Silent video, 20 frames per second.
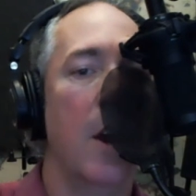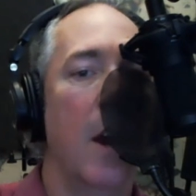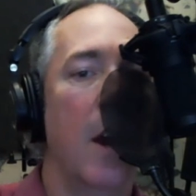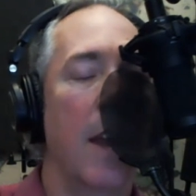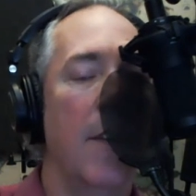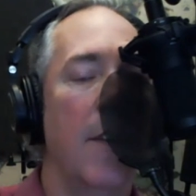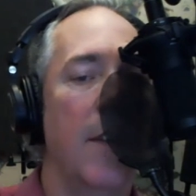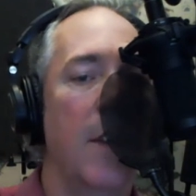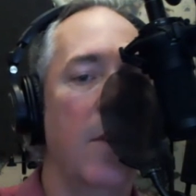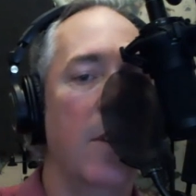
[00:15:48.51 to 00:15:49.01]

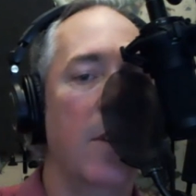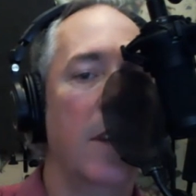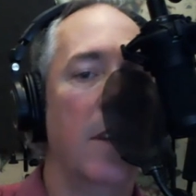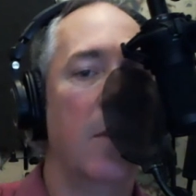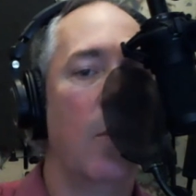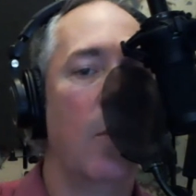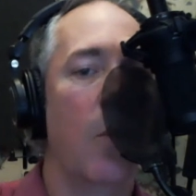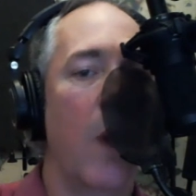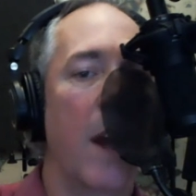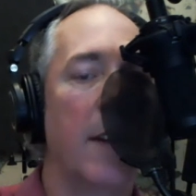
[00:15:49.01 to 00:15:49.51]
If you
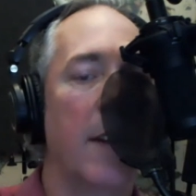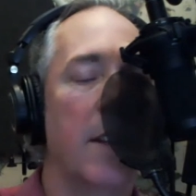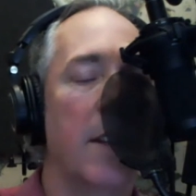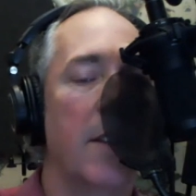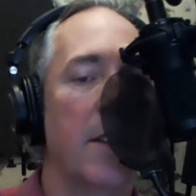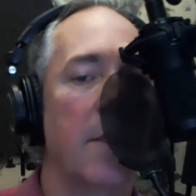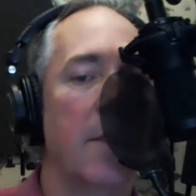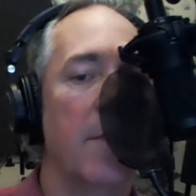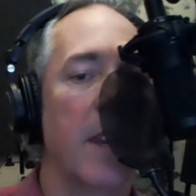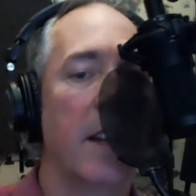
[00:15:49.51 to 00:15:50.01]
want to
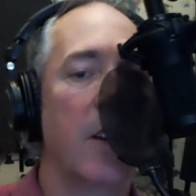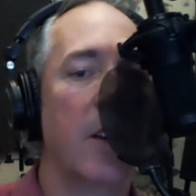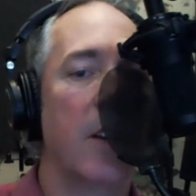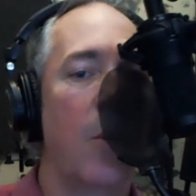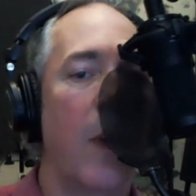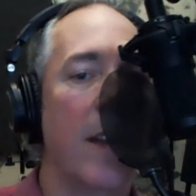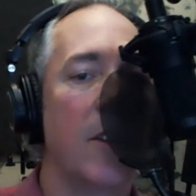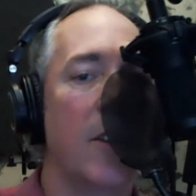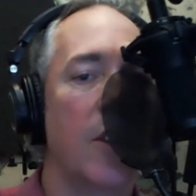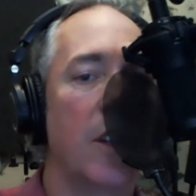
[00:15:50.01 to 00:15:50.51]
submit
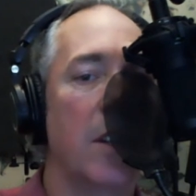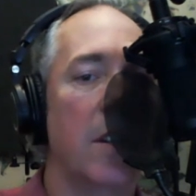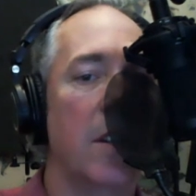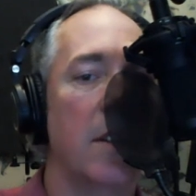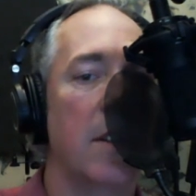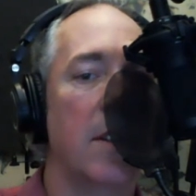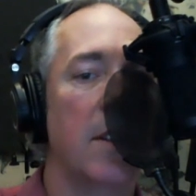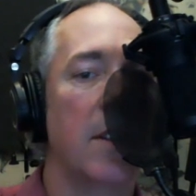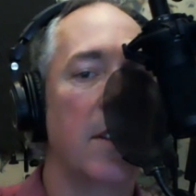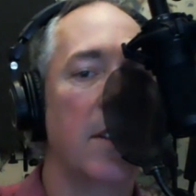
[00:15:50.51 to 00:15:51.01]

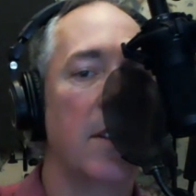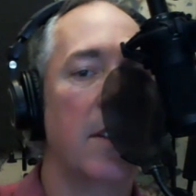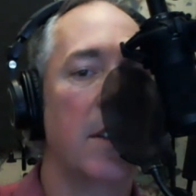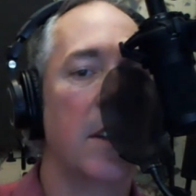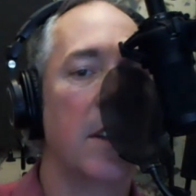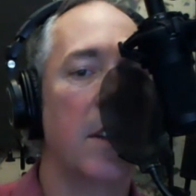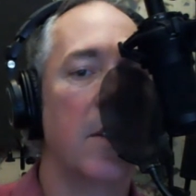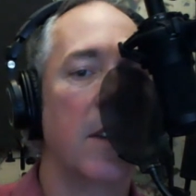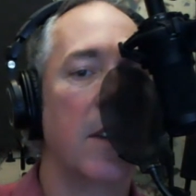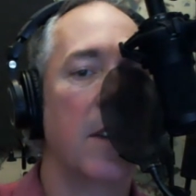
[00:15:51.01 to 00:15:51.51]
questions,
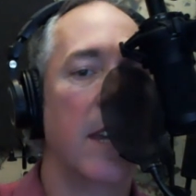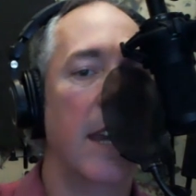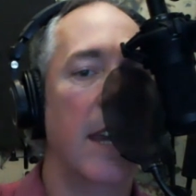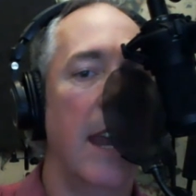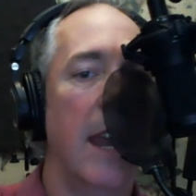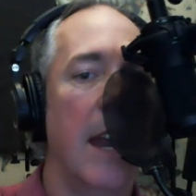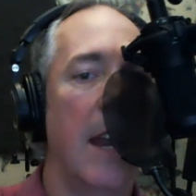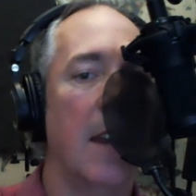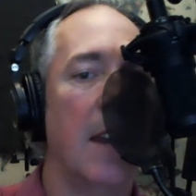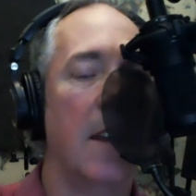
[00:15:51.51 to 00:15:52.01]
you
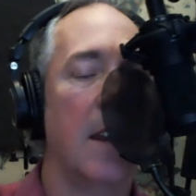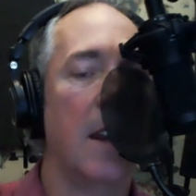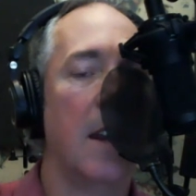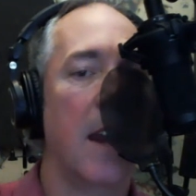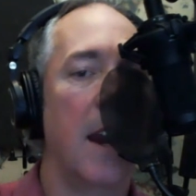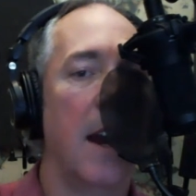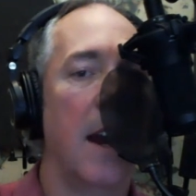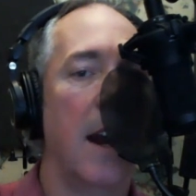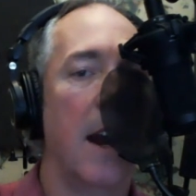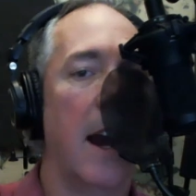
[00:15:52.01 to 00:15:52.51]
can
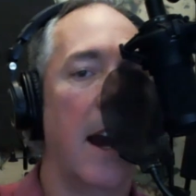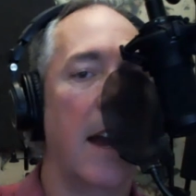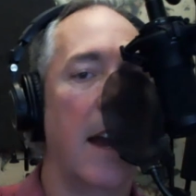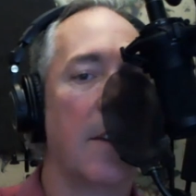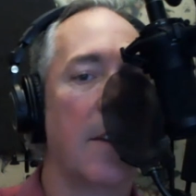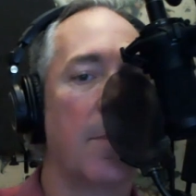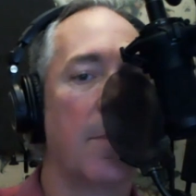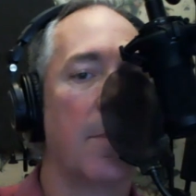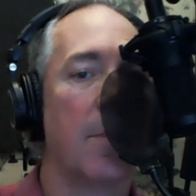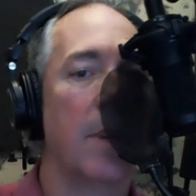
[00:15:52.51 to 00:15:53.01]

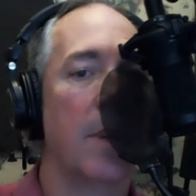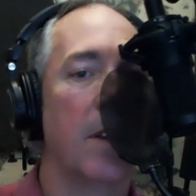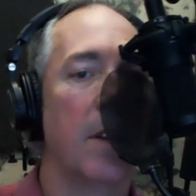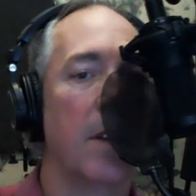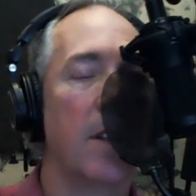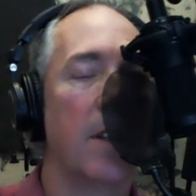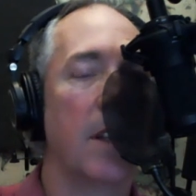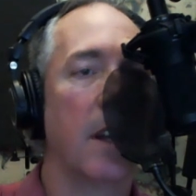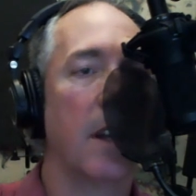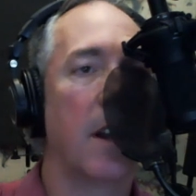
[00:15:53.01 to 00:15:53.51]
either put those
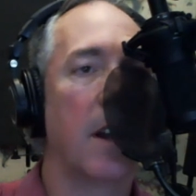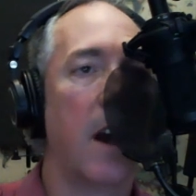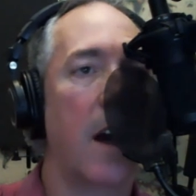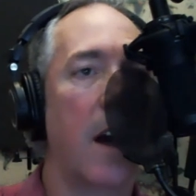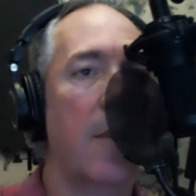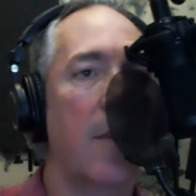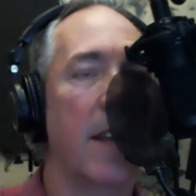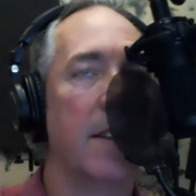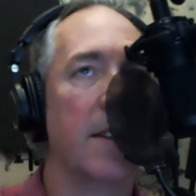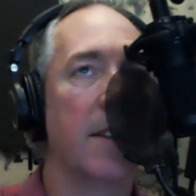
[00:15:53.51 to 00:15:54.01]
in the
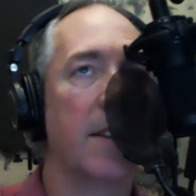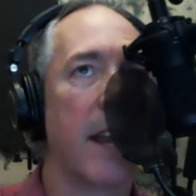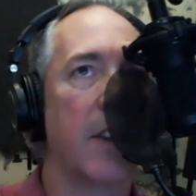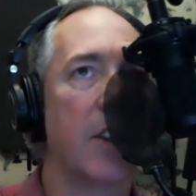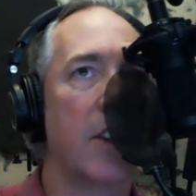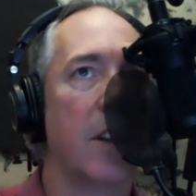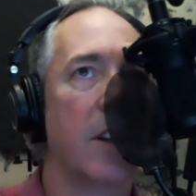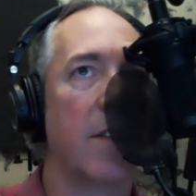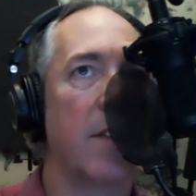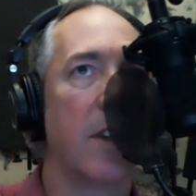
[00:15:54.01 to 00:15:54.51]
comment
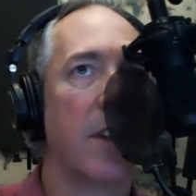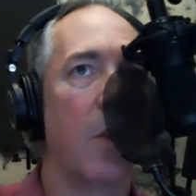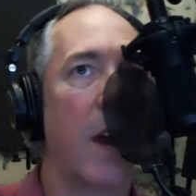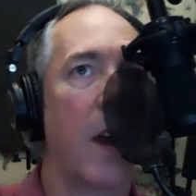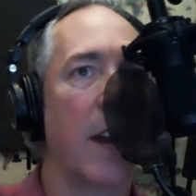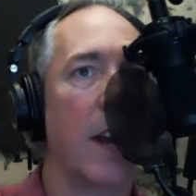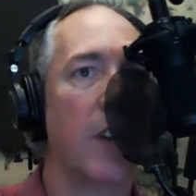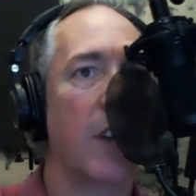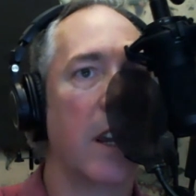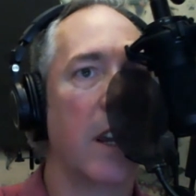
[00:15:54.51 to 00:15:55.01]
section if you're
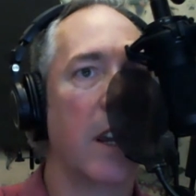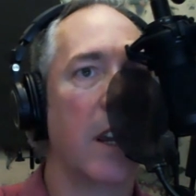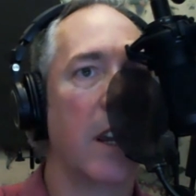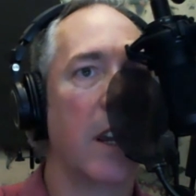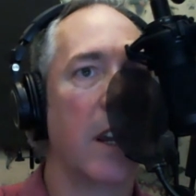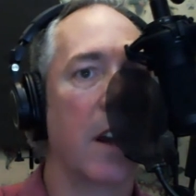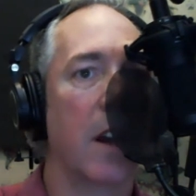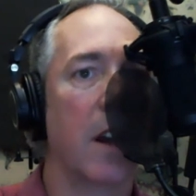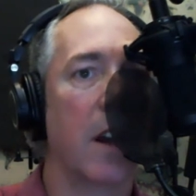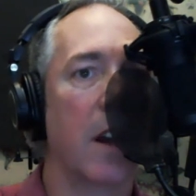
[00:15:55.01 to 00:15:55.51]
watching
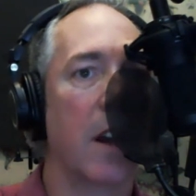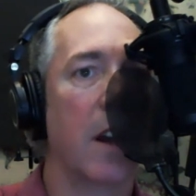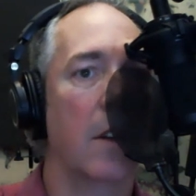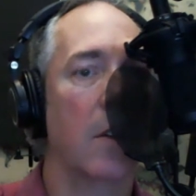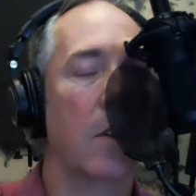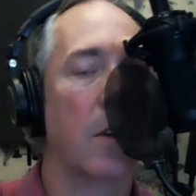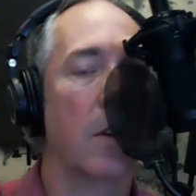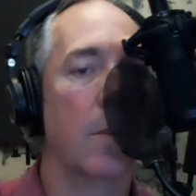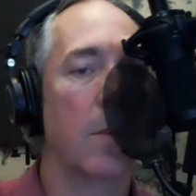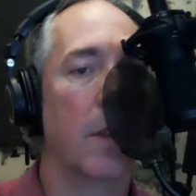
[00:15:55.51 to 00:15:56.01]
on
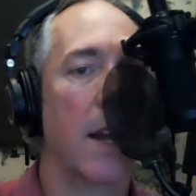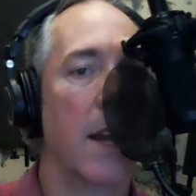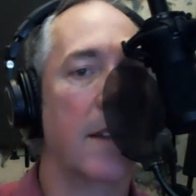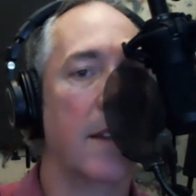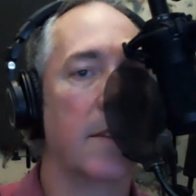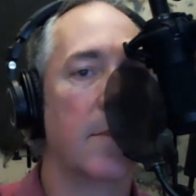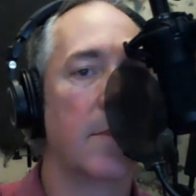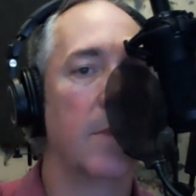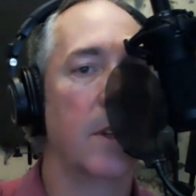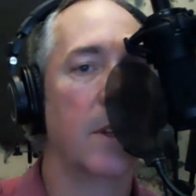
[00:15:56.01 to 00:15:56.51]
Google+,
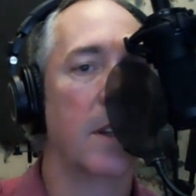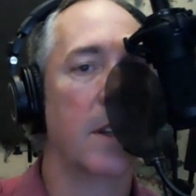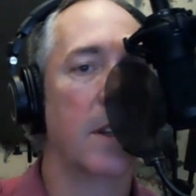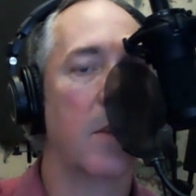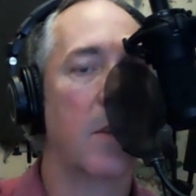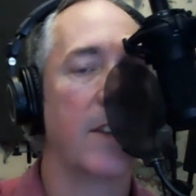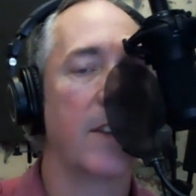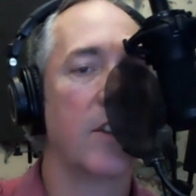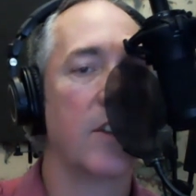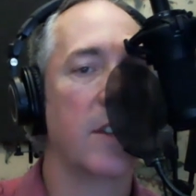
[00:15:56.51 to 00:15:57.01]
put the
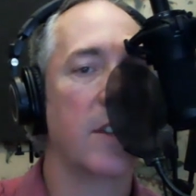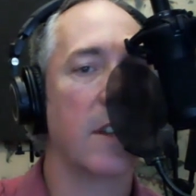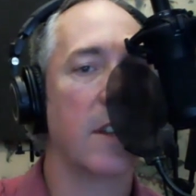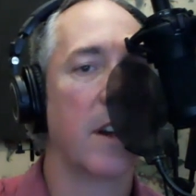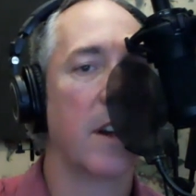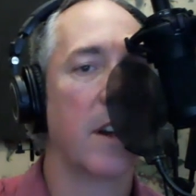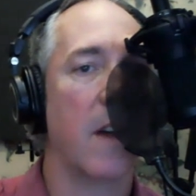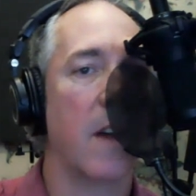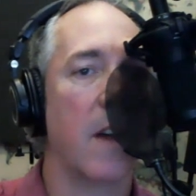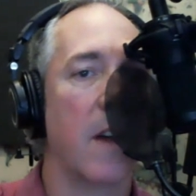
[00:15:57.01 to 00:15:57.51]
questions in the
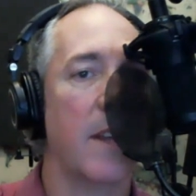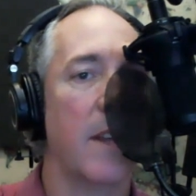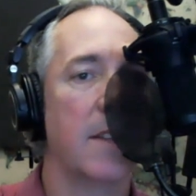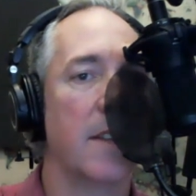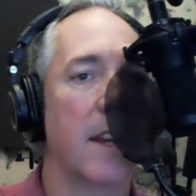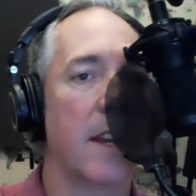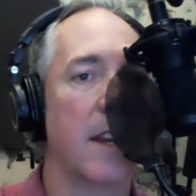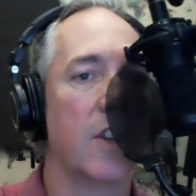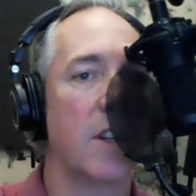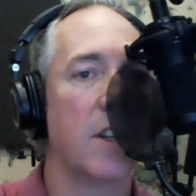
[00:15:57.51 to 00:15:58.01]
comment
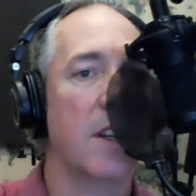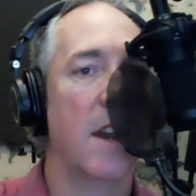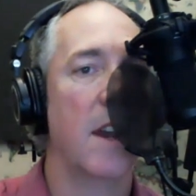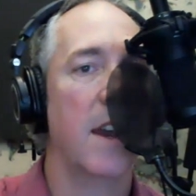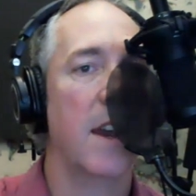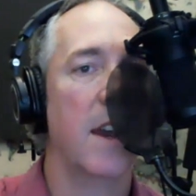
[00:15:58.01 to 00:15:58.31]
section,